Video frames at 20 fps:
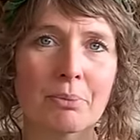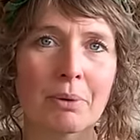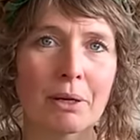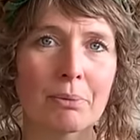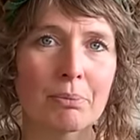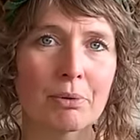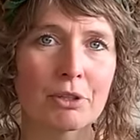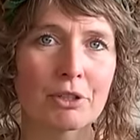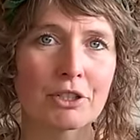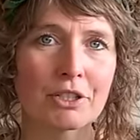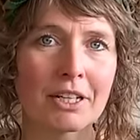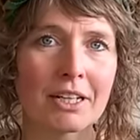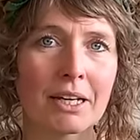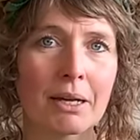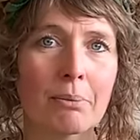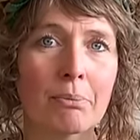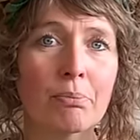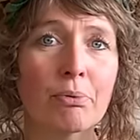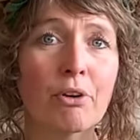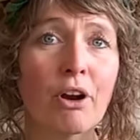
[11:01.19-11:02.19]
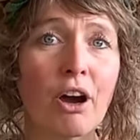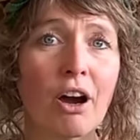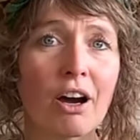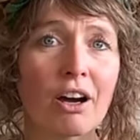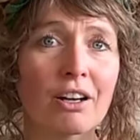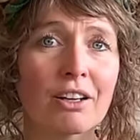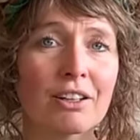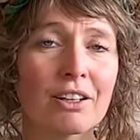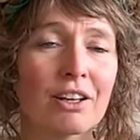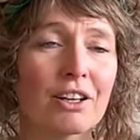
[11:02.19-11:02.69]
my birthday in
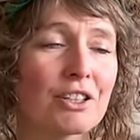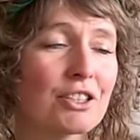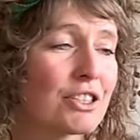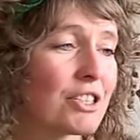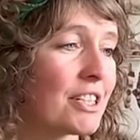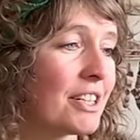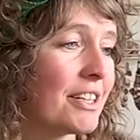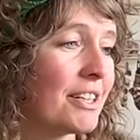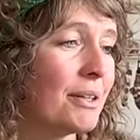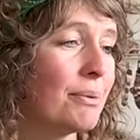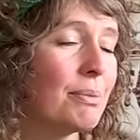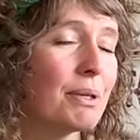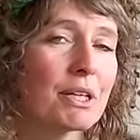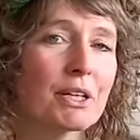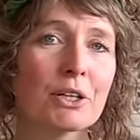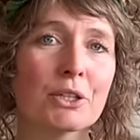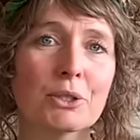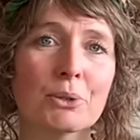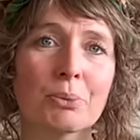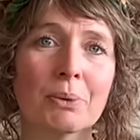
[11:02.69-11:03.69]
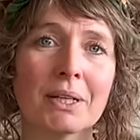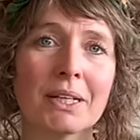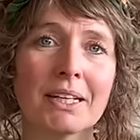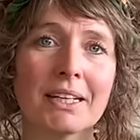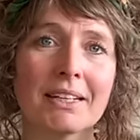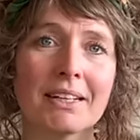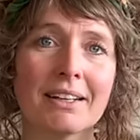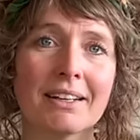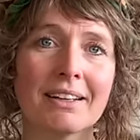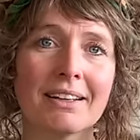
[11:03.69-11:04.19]
Prague last year because
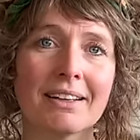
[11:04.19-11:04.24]
we